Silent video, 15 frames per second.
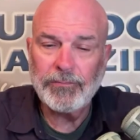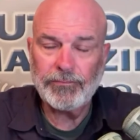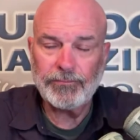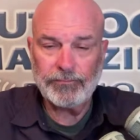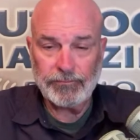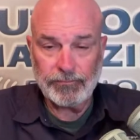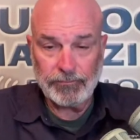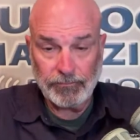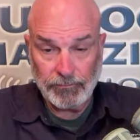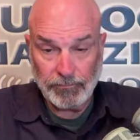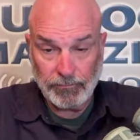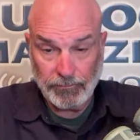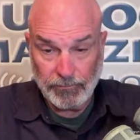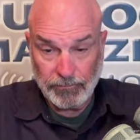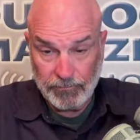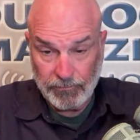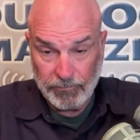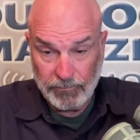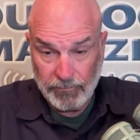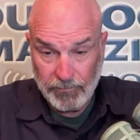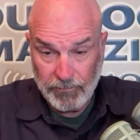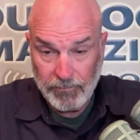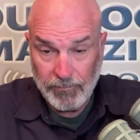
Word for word: two, one.